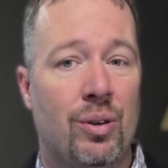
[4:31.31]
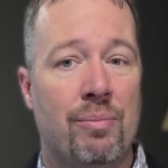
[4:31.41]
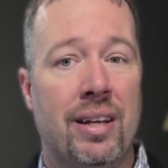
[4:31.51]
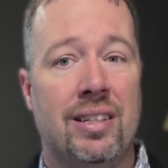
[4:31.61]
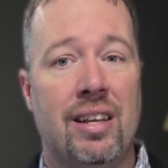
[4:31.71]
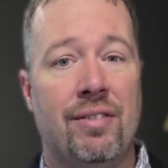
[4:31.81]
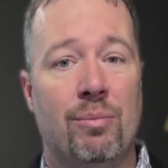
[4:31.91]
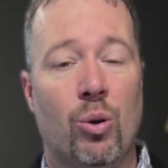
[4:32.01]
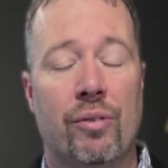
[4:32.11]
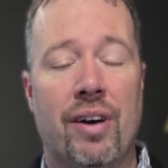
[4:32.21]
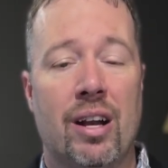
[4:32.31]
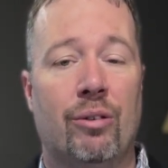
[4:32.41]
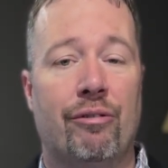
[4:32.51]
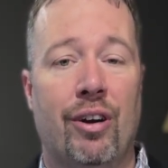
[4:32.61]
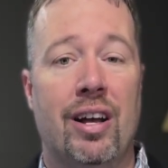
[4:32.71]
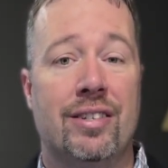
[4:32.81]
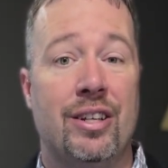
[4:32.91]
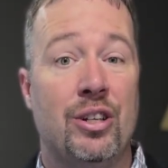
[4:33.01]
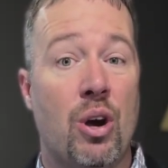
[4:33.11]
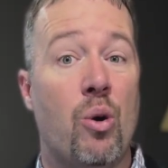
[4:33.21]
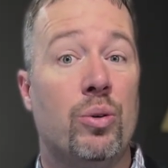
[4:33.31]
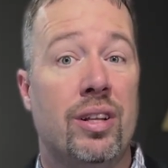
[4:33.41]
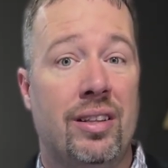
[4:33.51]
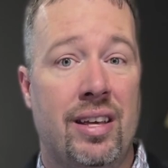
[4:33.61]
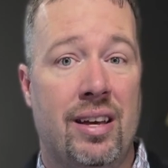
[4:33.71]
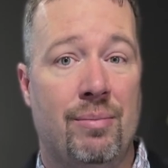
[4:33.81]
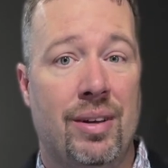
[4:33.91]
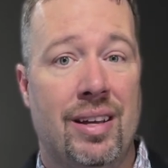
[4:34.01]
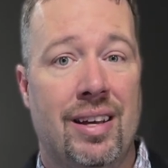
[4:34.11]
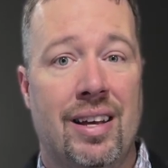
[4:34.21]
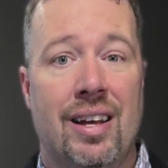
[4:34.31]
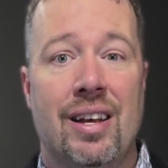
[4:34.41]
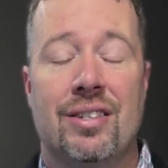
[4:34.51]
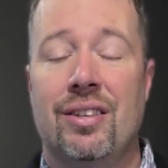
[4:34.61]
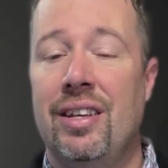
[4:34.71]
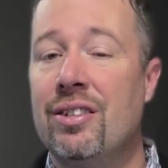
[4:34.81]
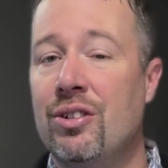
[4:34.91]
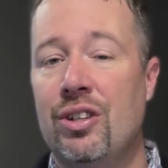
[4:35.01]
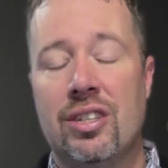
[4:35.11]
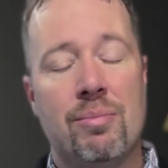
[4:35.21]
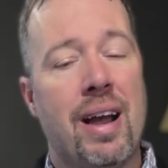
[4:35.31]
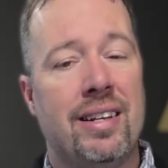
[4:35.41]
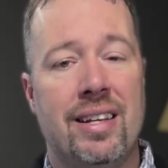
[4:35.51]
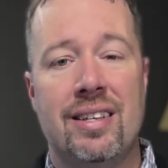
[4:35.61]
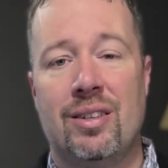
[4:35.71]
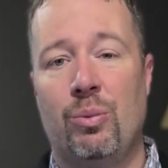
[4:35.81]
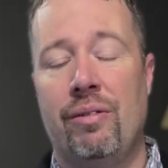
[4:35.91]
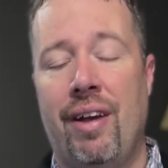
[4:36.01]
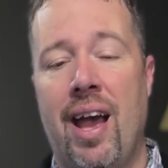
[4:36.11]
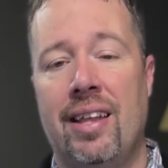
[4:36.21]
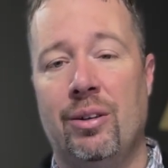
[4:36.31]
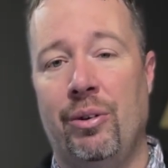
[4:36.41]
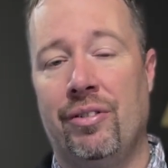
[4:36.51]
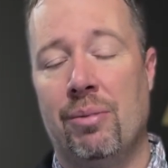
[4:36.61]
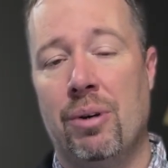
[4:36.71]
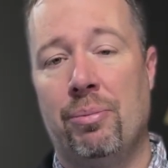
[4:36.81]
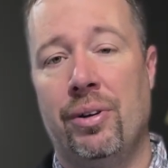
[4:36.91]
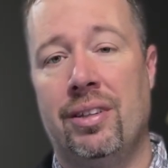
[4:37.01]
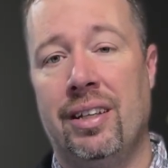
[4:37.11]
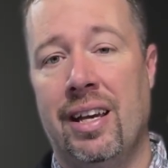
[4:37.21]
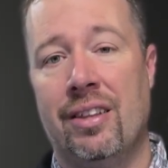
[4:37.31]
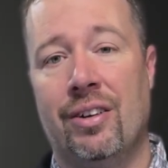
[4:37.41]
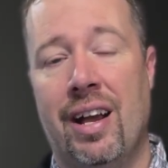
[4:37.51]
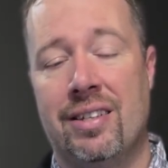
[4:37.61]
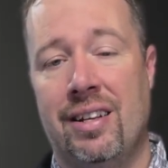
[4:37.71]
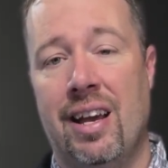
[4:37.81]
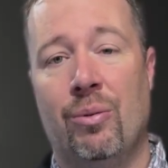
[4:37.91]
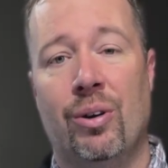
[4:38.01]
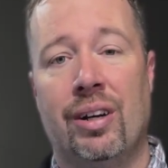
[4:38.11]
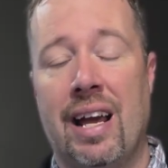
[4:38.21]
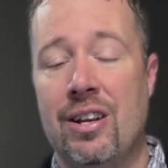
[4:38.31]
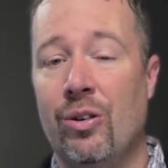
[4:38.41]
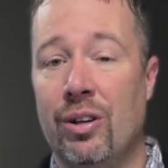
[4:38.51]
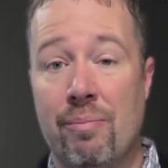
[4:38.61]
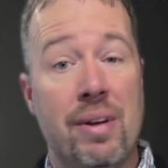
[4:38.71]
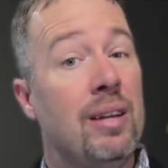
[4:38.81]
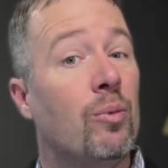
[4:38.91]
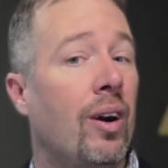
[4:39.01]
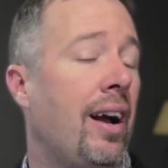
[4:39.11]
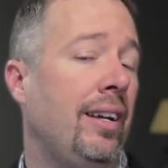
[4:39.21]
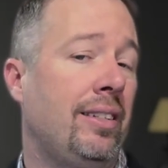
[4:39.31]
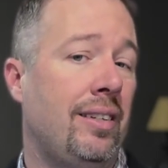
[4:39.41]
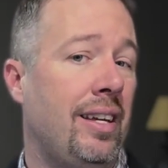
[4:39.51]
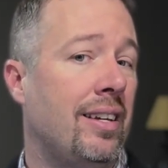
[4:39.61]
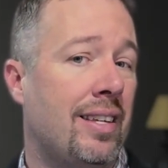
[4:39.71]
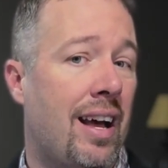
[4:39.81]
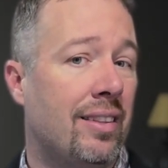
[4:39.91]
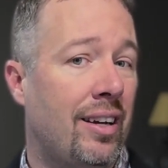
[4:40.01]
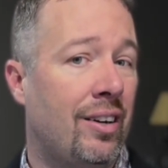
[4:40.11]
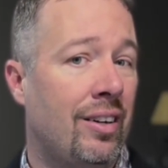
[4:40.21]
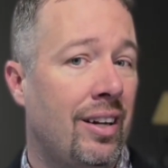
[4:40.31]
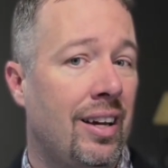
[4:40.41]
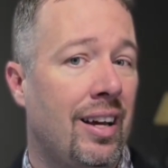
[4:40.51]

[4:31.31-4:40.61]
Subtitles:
It makes it even more vital for us to go to them. So these are just some ideas that we've had that we've come up with together as a network. I know there are many more ideas out there.